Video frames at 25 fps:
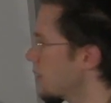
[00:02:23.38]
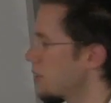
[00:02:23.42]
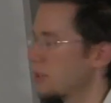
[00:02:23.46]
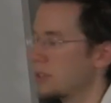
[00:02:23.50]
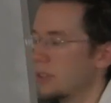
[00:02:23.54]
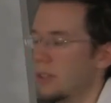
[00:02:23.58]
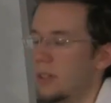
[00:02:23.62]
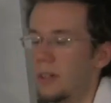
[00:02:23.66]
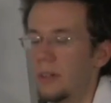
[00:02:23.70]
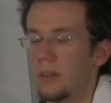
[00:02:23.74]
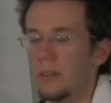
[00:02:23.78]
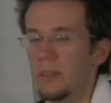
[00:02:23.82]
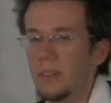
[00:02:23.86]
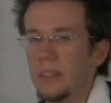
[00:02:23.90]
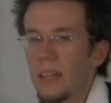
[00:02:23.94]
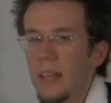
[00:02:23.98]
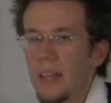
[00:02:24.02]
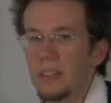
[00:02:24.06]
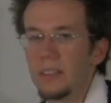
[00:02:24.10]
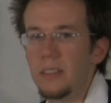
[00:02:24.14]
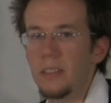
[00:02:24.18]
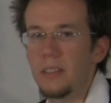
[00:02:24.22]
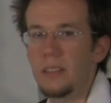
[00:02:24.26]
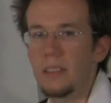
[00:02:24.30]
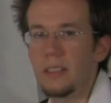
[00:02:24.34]
So
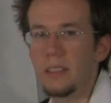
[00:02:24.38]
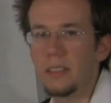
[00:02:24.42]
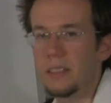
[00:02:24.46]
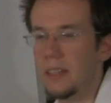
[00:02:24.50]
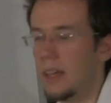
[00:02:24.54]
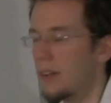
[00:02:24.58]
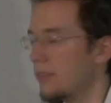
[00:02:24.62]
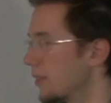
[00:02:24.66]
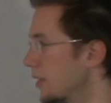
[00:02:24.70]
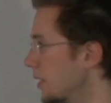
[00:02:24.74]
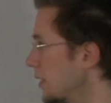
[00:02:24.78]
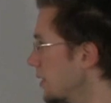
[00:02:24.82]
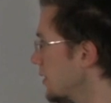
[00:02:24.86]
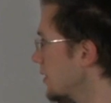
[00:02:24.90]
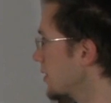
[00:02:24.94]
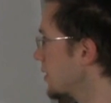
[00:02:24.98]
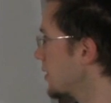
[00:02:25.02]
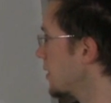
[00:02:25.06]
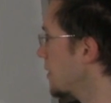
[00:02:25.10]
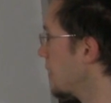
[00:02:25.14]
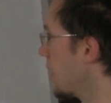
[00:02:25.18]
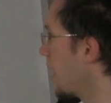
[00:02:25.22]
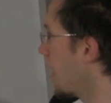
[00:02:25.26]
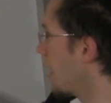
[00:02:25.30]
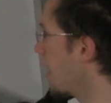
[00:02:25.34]
that's on the
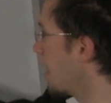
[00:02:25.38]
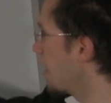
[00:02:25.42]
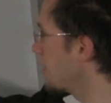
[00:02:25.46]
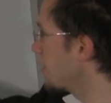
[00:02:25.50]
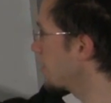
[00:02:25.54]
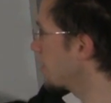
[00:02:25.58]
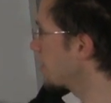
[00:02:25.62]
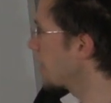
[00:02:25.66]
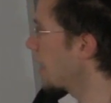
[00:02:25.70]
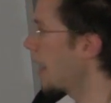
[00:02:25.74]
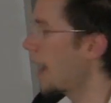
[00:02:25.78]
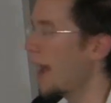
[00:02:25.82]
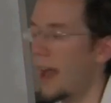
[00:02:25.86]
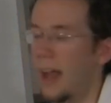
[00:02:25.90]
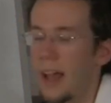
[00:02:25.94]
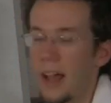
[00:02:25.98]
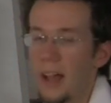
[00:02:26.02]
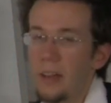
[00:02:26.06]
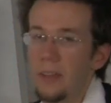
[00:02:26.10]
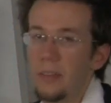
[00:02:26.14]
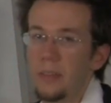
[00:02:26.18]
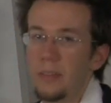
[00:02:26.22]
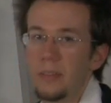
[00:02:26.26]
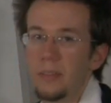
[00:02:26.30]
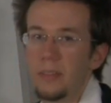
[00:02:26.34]
seventh, you have
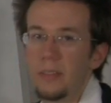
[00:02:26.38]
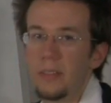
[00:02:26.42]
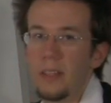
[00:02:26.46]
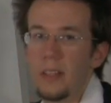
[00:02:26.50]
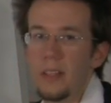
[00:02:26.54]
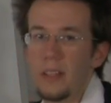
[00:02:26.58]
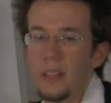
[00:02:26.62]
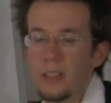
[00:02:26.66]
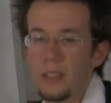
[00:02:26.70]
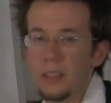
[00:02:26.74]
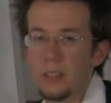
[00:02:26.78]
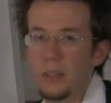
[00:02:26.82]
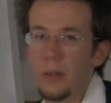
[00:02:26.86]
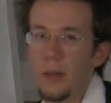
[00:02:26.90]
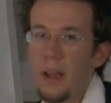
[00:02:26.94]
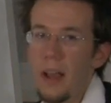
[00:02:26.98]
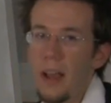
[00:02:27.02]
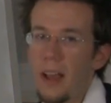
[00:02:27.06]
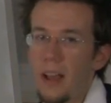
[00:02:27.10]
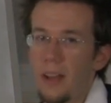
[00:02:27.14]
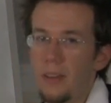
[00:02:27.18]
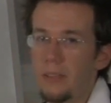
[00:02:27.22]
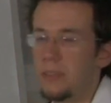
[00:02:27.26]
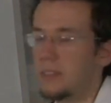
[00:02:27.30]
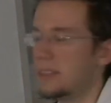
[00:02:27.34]
F. So
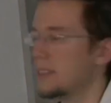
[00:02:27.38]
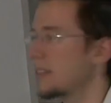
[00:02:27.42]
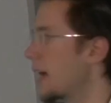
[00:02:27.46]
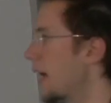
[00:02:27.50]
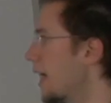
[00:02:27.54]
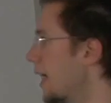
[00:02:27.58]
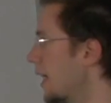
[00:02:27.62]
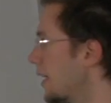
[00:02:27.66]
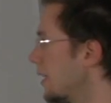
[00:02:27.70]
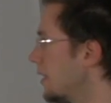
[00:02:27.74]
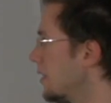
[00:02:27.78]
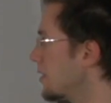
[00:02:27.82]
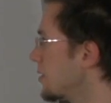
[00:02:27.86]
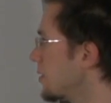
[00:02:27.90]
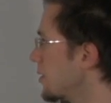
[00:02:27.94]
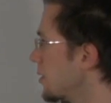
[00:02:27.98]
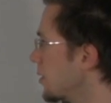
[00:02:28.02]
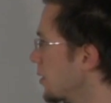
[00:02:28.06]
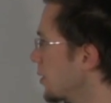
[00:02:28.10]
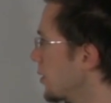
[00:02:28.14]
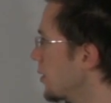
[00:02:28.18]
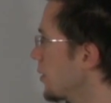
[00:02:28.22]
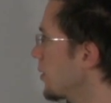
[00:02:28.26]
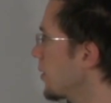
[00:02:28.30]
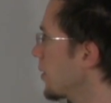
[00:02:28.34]
F is added
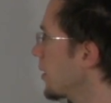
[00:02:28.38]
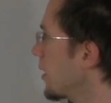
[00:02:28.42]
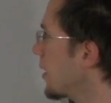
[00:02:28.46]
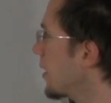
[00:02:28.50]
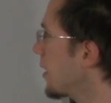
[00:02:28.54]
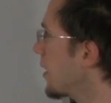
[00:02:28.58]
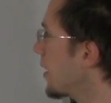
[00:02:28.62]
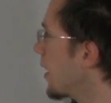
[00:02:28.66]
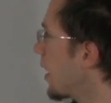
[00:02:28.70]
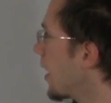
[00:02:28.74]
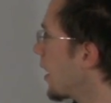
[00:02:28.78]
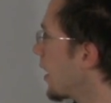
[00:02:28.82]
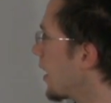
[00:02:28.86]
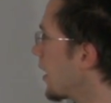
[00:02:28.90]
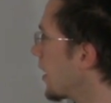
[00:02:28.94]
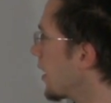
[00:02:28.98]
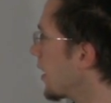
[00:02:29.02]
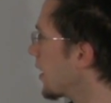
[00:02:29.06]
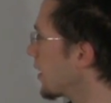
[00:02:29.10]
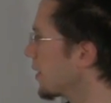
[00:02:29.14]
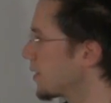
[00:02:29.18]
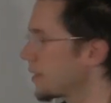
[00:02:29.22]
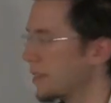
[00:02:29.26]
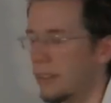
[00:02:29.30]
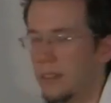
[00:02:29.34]
to
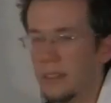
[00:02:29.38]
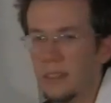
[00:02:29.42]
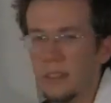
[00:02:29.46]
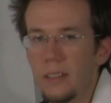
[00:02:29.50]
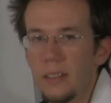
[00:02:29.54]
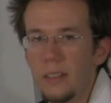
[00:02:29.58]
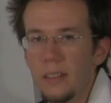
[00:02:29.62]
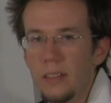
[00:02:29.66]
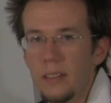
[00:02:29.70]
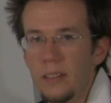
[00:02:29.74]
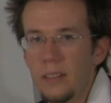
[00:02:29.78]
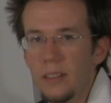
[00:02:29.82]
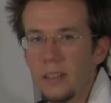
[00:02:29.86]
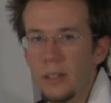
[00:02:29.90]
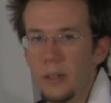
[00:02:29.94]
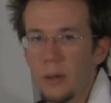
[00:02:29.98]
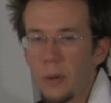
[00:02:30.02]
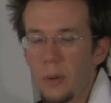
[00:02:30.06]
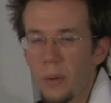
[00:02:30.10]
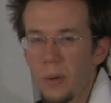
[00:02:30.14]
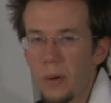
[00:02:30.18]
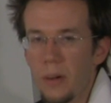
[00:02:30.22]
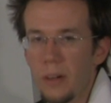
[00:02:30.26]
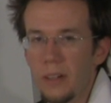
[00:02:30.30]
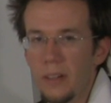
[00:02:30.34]
the
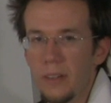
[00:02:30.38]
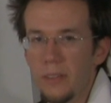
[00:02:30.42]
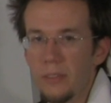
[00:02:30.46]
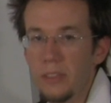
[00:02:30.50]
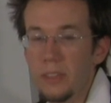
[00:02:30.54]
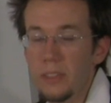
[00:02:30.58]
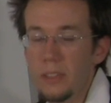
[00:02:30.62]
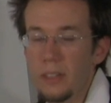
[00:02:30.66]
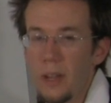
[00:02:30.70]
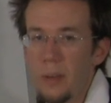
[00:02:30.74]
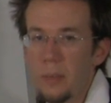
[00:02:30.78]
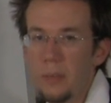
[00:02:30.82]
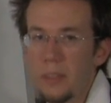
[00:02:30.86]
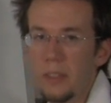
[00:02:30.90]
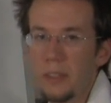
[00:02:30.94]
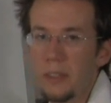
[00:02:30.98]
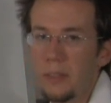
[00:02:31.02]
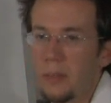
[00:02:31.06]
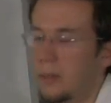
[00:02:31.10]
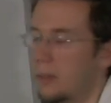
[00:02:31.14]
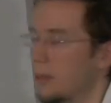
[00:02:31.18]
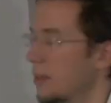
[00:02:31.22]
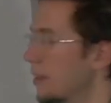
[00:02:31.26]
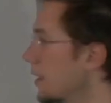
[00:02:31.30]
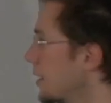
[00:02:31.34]
chord of the dominant
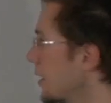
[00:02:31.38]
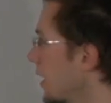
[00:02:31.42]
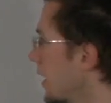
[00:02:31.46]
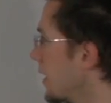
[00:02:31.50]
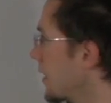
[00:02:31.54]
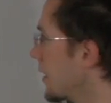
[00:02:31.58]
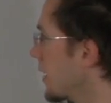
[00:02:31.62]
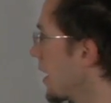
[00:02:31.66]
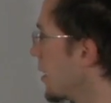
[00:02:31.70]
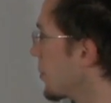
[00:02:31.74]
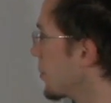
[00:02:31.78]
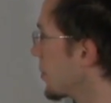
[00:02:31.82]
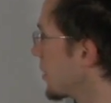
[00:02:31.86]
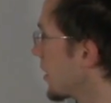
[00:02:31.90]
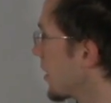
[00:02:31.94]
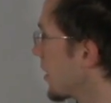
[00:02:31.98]
chord, and that